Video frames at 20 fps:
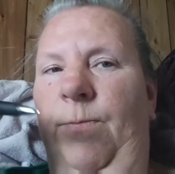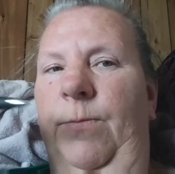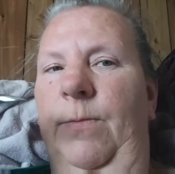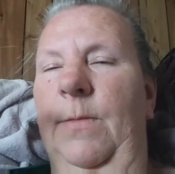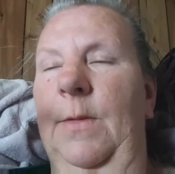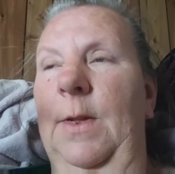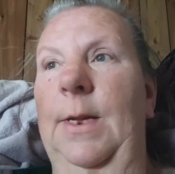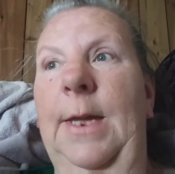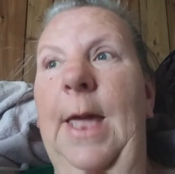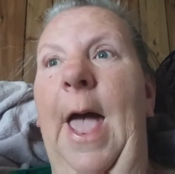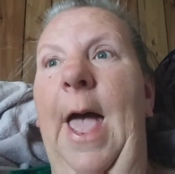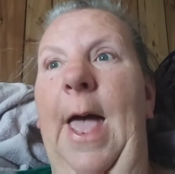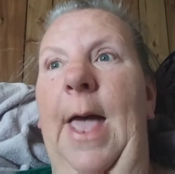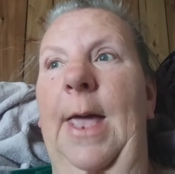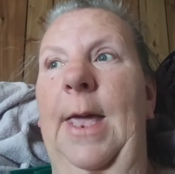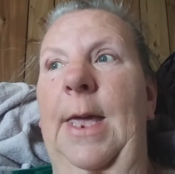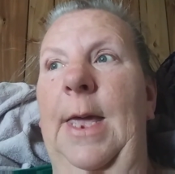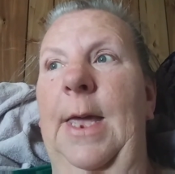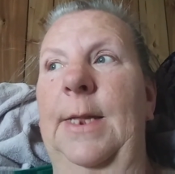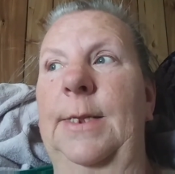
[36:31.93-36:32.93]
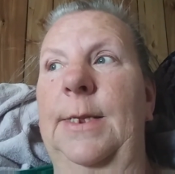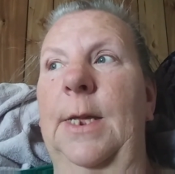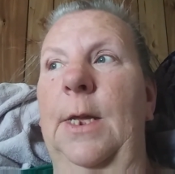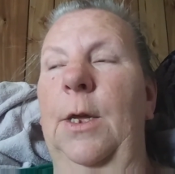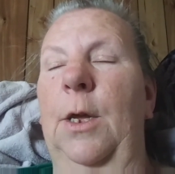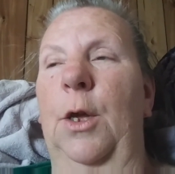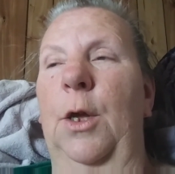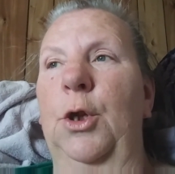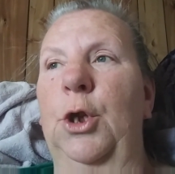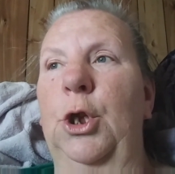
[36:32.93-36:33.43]
yeah, it's
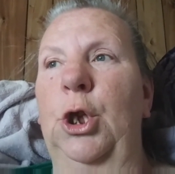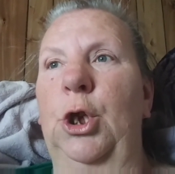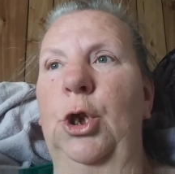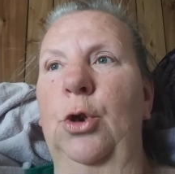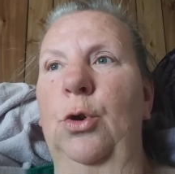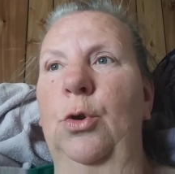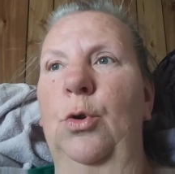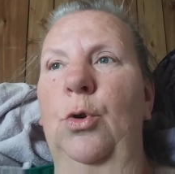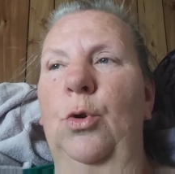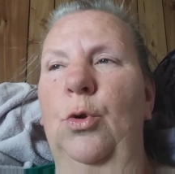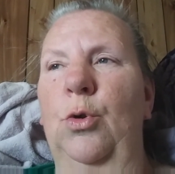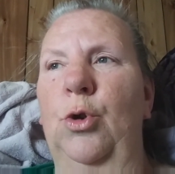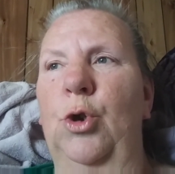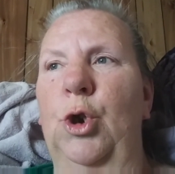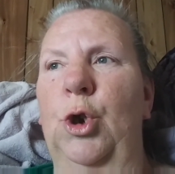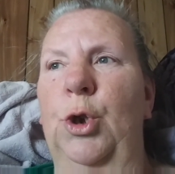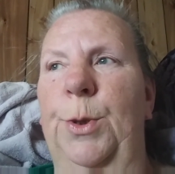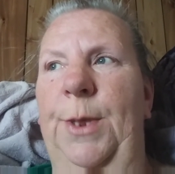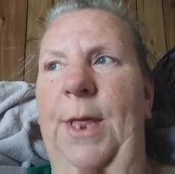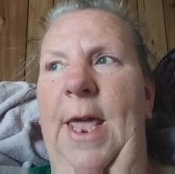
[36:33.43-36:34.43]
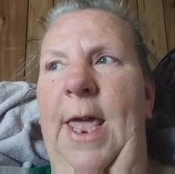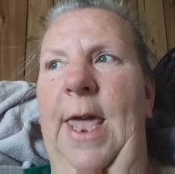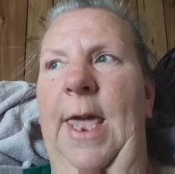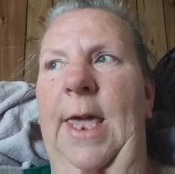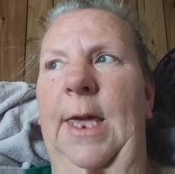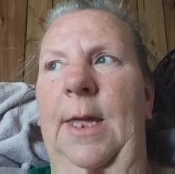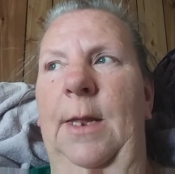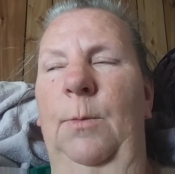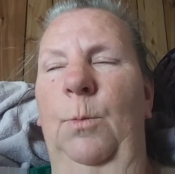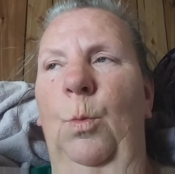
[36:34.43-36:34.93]
a huge
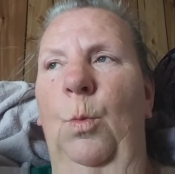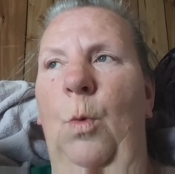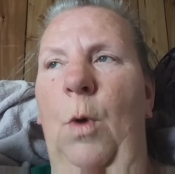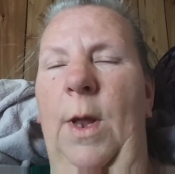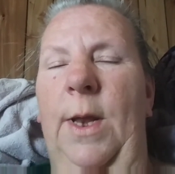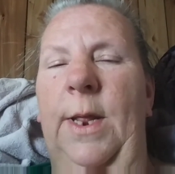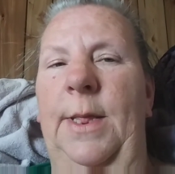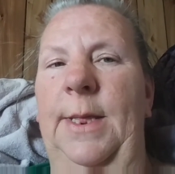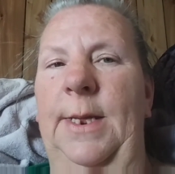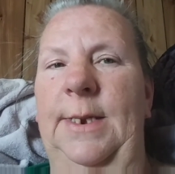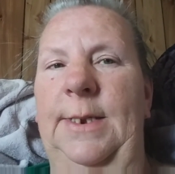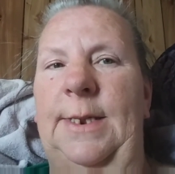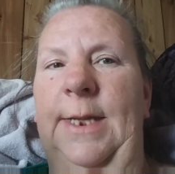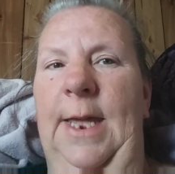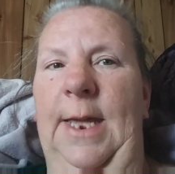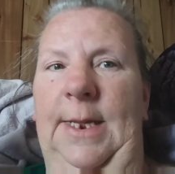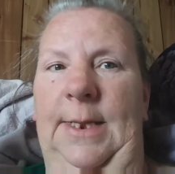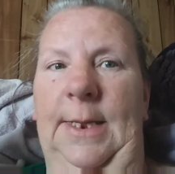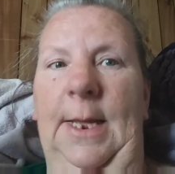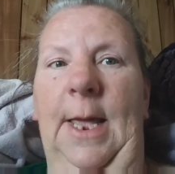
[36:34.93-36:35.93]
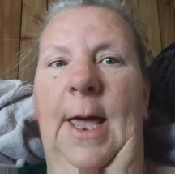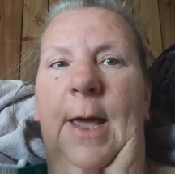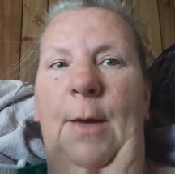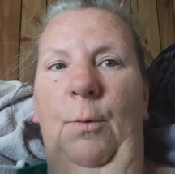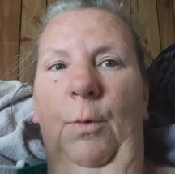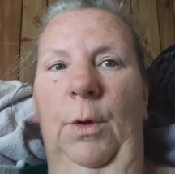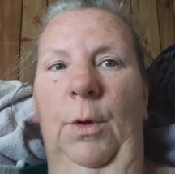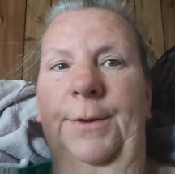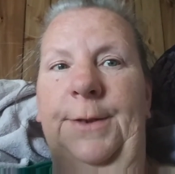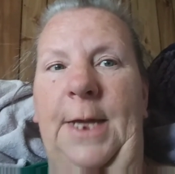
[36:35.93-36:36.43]
thing, and one of these days I
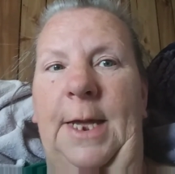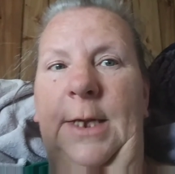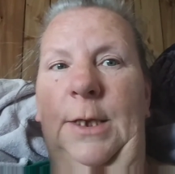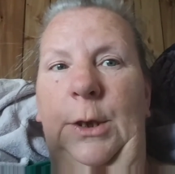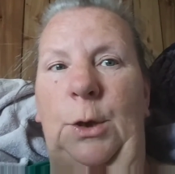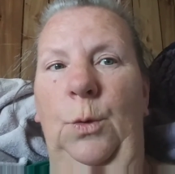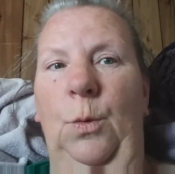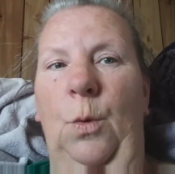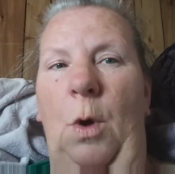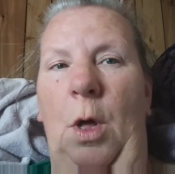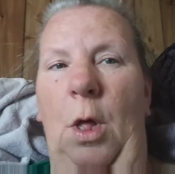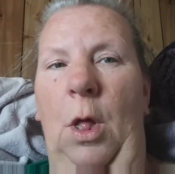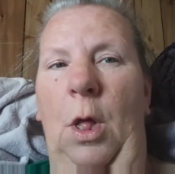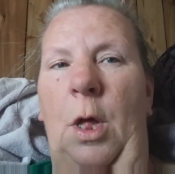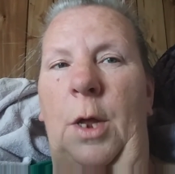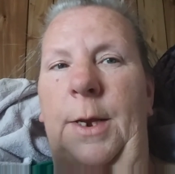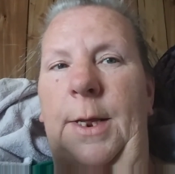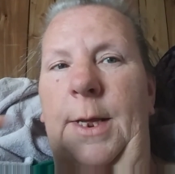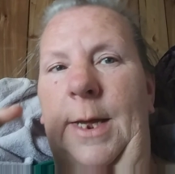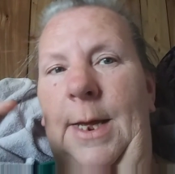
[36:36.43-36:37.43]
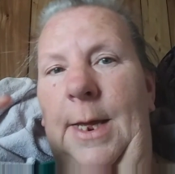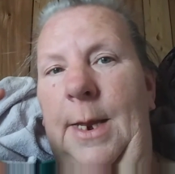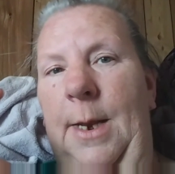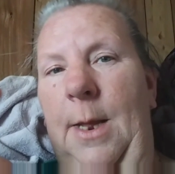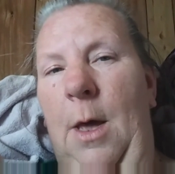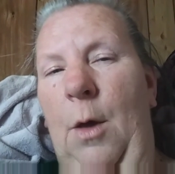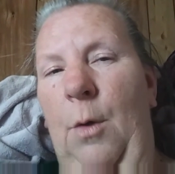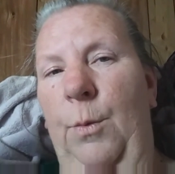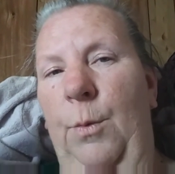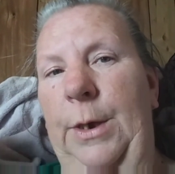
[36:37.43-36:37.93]
will take you on and
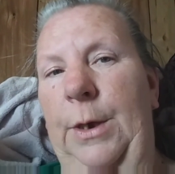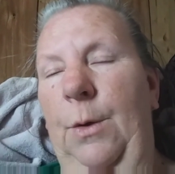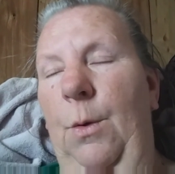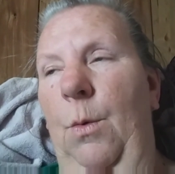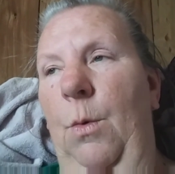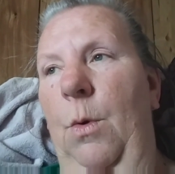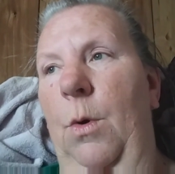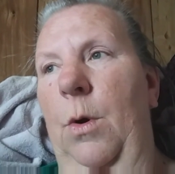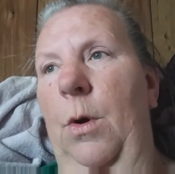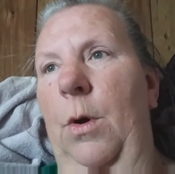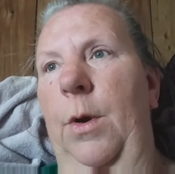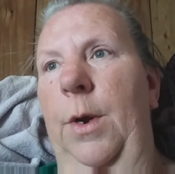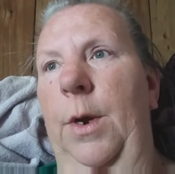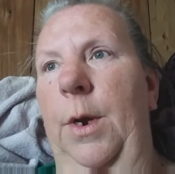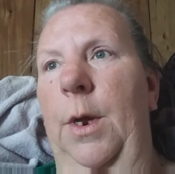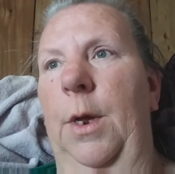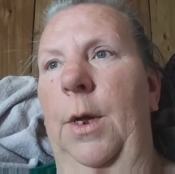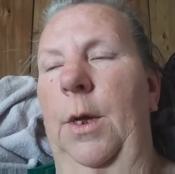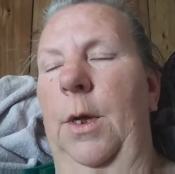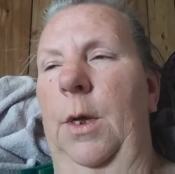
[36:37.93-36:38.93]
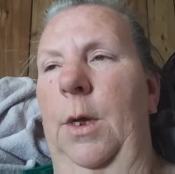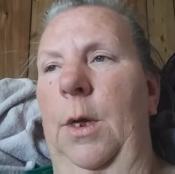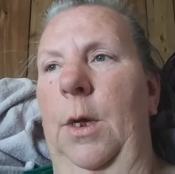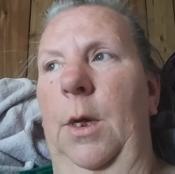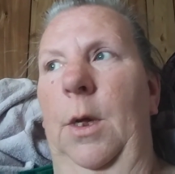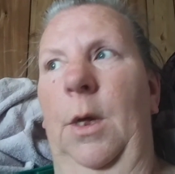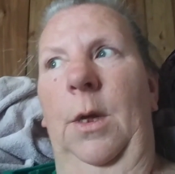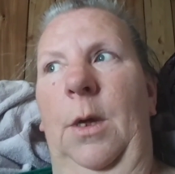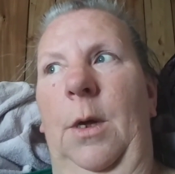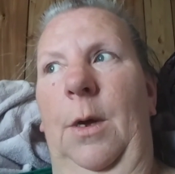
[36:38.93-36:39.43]
I'll record
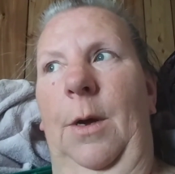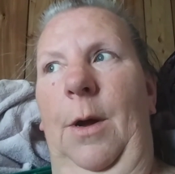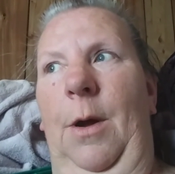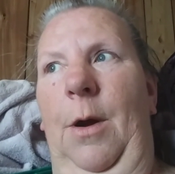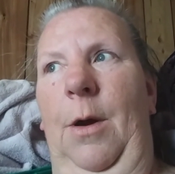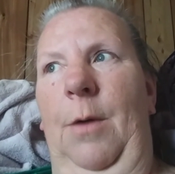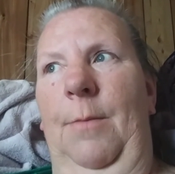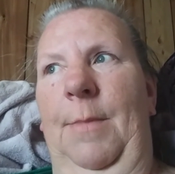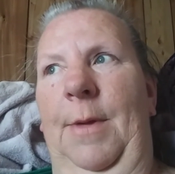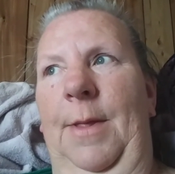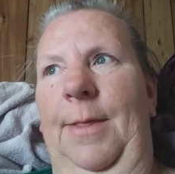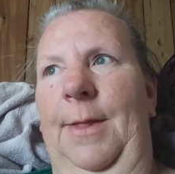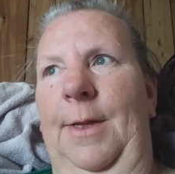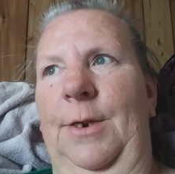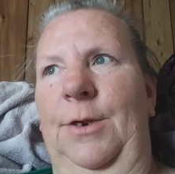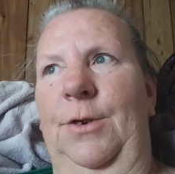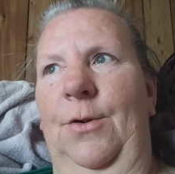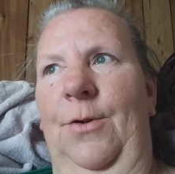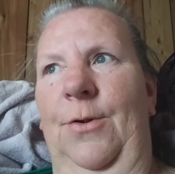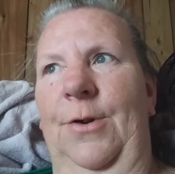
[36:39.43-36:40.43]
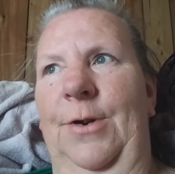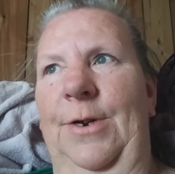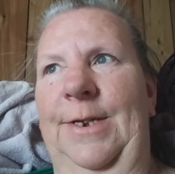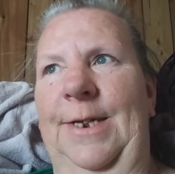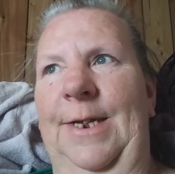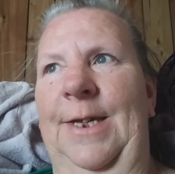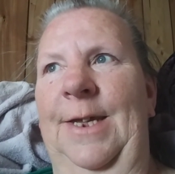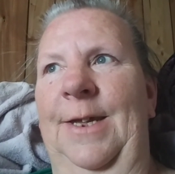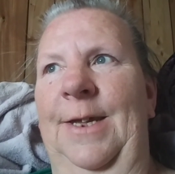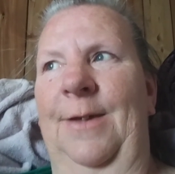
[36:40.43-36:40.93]
our monthly chores.
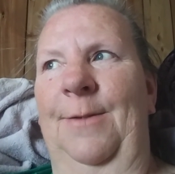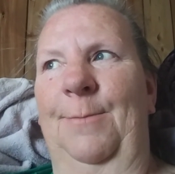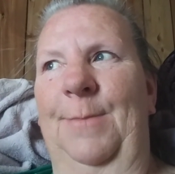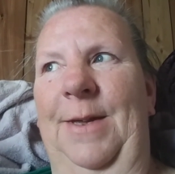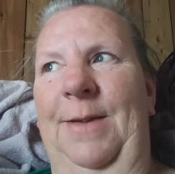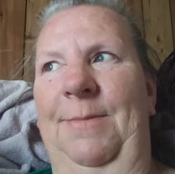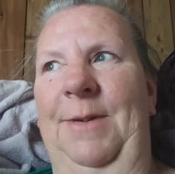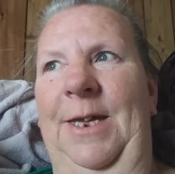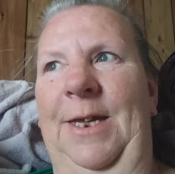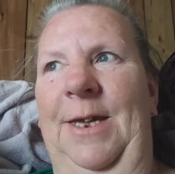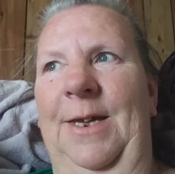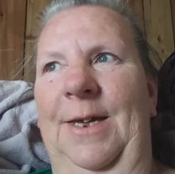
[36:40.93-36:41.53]
Maybe.